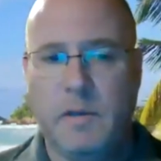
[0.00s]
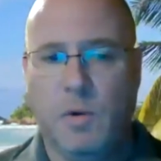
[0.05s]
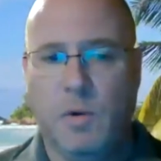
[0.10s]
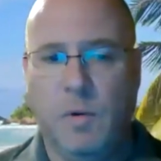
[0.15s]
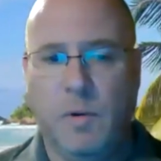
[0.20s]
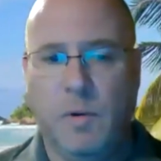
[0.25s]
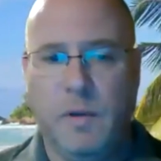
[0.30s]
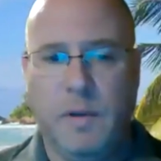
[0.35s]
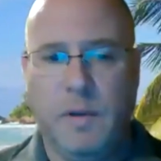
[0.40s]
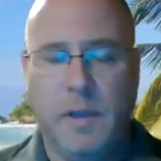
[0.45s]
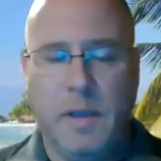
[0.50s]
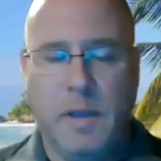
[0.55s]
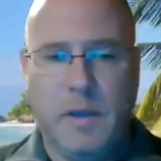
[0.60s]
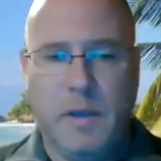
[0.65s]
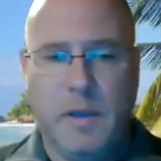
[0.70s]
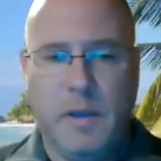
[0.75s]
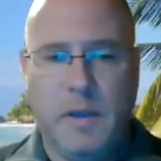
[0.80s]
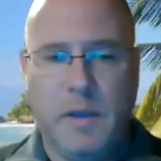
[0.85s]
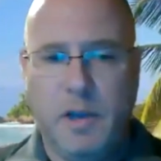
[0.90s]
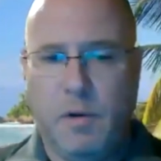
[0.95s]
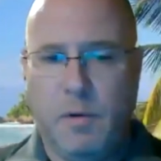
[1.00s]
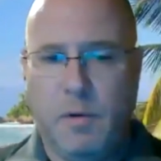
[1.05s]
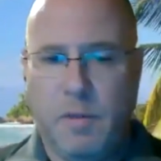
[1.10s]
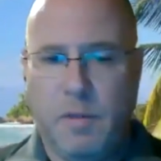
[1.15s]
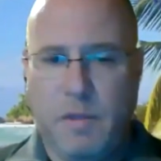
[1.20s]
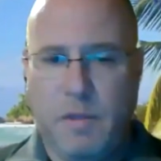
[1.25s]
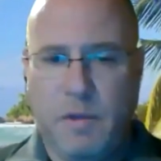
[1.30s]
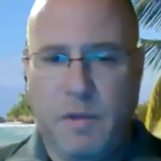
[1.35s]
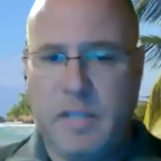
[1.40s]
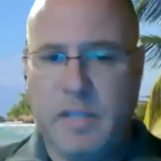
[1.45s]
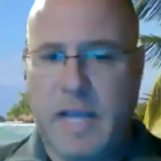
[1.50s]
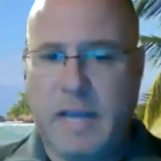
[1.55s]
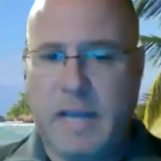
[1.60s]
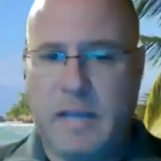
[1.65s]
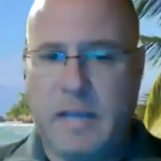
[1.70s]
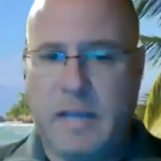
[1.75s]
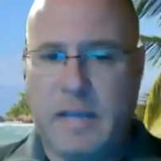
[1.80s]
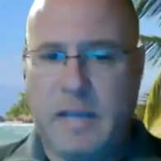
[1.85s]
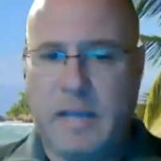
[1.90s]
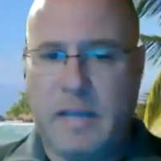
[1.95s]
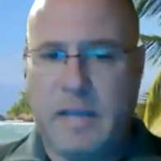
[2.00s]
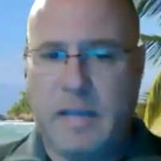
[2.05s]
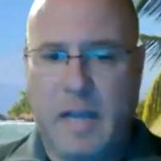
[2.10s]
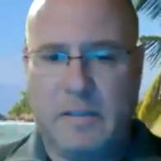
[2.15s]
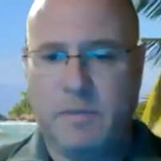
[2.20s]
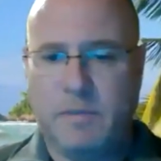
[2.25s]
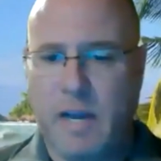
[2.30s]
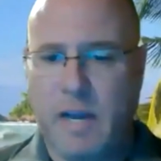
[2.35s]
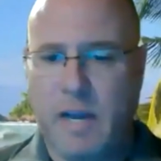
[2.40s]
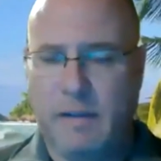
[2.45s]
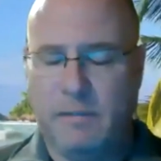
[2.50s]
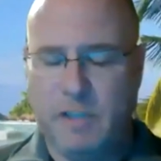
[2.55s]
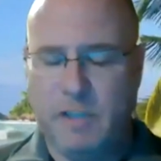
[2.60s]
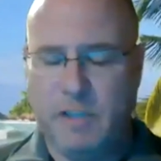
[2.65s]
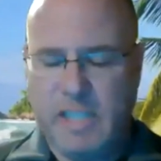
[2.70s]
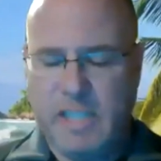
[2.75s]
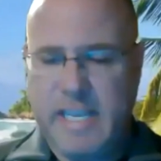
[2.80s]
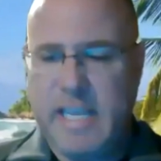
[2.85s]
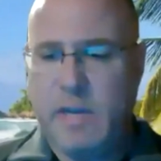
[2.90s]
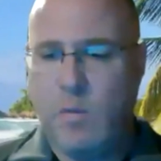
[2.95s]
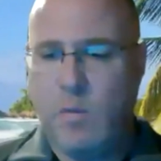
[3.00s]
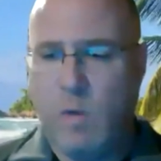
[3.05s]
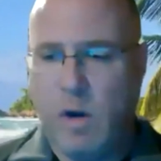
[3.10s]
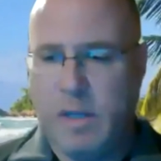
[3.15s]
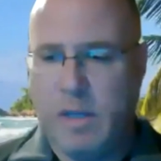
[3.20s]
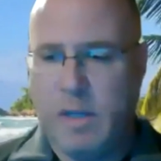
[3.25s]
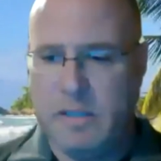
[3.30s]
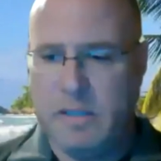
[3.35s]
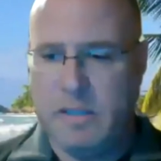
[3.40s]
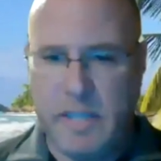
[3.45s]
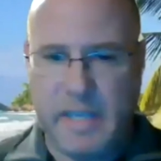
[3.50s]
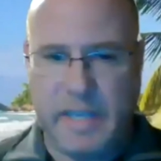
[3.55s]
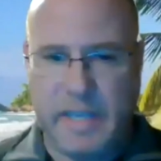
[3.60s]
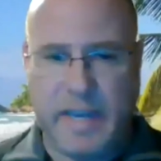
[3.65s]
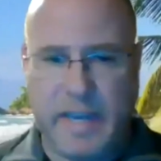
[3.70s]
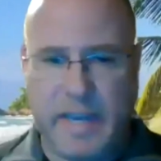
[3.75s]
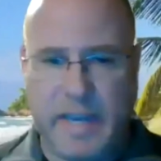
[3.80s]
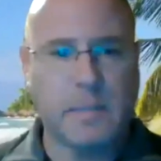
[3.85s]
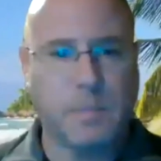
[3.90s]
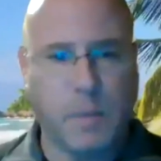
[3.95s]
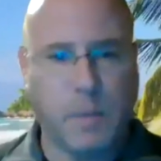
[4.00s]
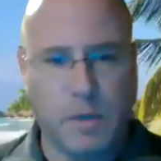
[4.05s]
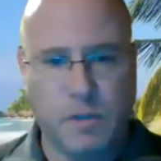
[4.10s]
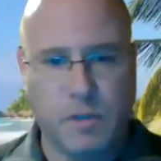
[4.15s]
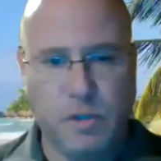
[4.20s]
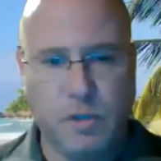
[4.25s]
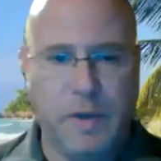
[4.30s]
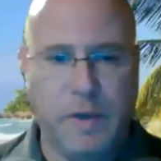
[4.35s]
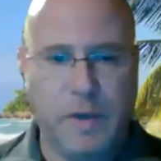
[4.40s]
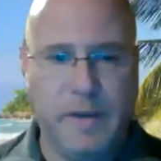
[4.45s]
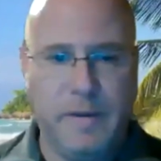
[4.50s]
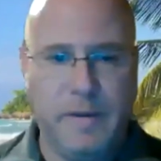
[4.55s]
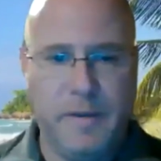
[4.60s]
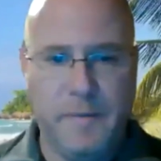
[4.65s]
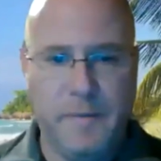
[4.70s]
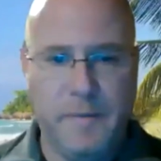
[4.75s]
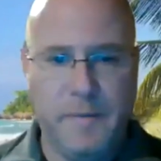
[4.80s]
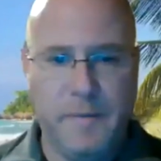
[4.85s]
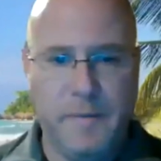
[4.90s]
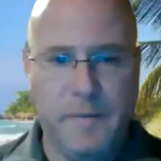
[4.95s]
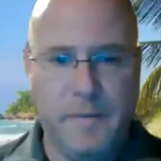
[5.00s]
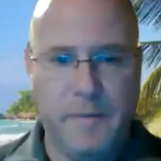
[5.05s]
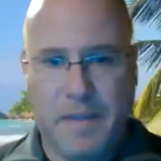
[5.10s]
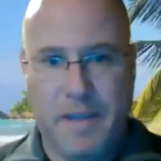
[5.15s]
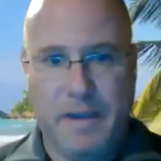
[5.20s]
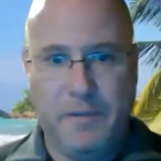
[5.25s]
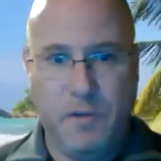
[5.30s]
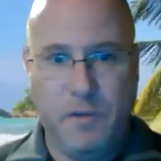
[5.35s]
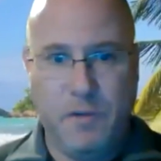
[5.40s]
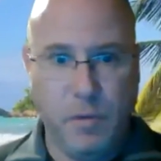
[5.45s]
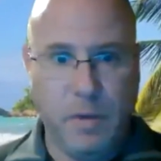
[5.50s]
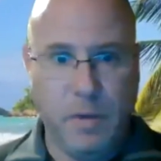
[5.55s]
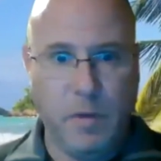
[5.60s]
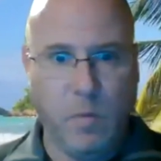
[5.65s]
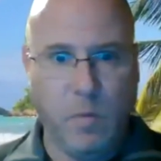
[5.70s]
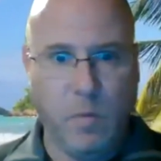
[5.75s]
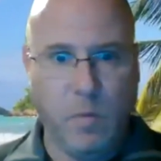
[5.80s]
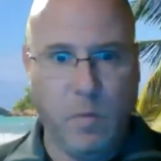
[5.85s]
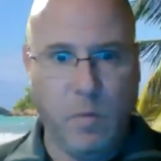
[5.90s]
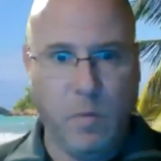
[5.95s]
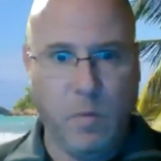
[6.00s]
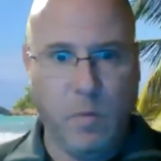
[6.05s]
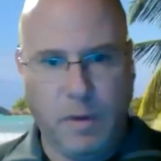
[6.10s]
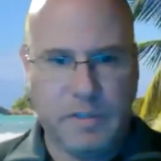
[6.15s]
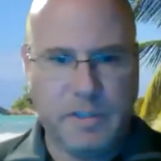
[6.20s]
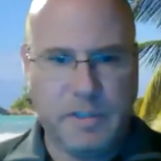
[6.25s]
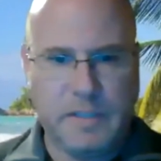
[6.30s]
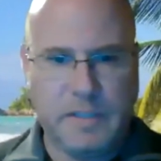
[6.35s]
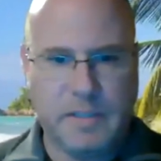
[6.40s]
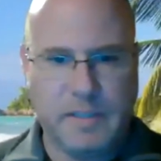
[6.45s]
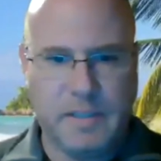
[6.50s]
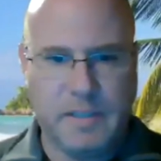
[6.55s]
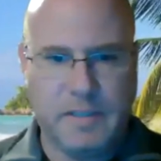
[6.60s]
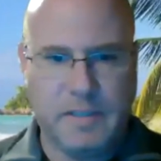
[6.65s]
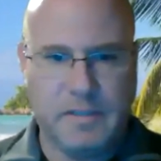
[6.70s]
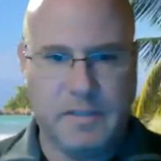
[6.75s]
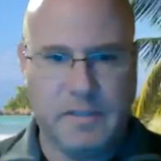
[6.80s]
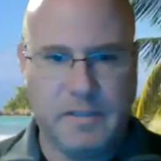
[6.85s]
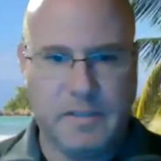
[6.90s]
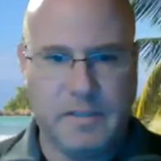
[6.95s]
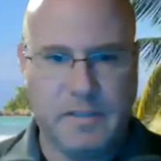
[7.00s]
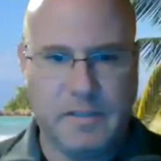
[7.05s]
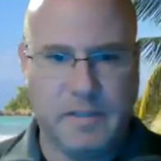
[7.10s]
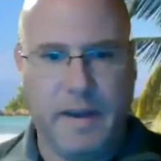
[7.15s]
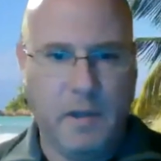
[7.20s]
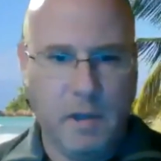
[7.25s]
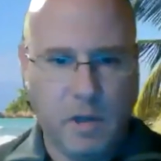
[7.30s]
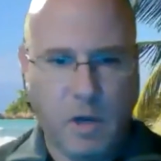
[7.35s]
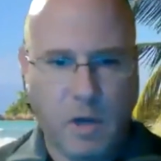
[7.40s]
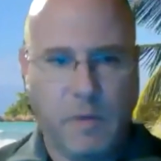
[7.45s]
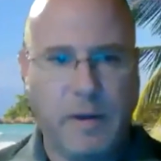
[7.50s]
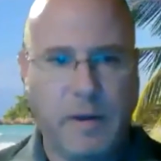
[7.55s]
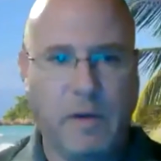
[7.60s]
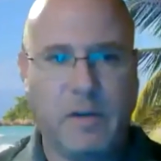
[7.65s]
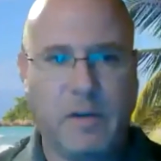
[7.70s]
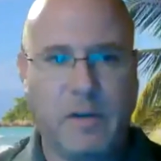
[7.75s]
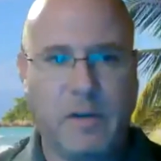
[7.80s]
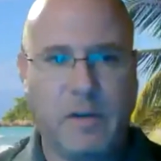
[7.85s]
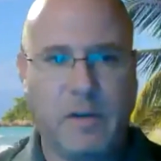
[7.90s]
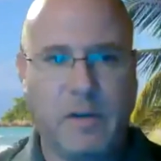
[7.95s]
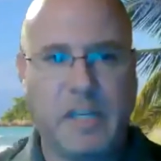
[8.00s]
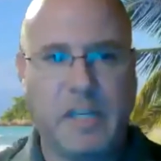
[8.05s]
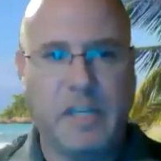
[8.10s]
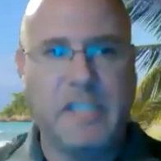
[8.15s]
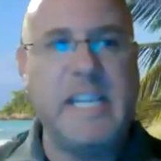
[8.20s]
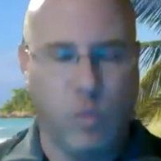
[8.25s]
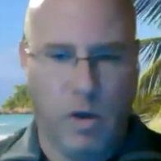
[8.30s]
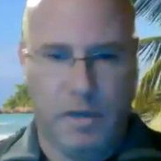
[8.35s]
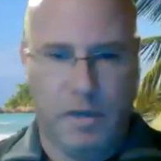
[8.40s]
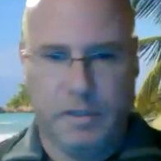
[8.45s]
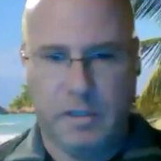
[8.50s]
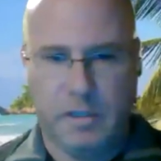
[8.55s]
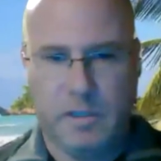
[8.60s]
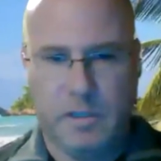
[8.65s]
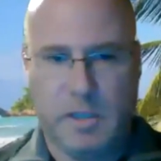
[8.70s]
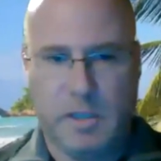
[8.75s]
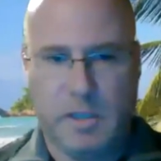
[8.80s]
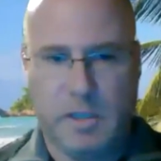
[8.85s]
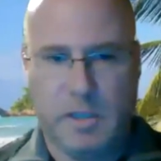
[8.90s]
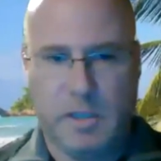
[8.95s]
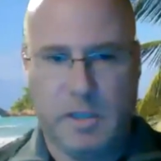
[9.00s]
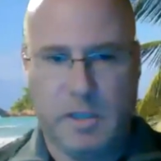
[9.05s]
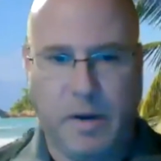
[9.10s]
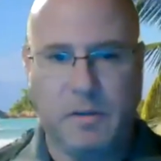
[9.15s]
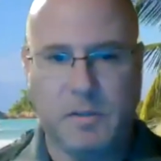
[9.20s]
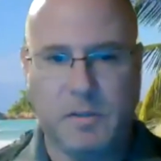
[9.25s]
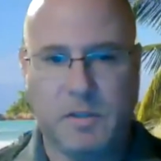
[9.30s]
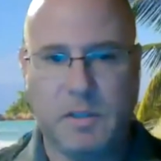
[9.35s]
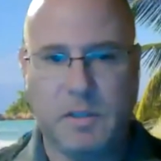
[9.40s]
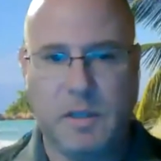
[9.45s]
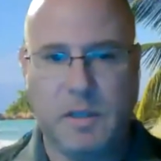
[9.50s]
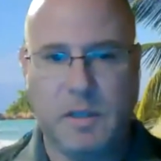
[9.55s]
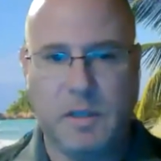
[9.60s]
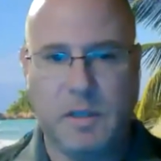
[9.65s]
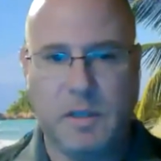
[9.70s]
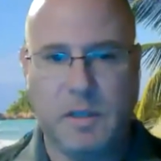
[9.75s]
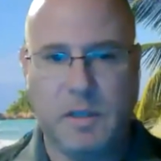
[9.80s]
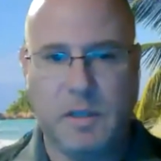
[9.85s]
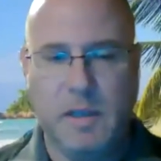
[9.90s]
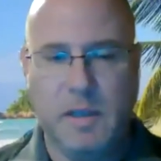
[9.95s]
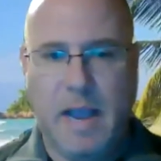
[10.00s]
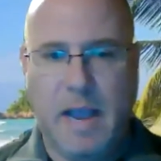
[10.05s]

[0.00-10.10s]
So, there's that concept of kind of seeing an expert do it, and then doing one with assistance, and then going on to teach one to someone else.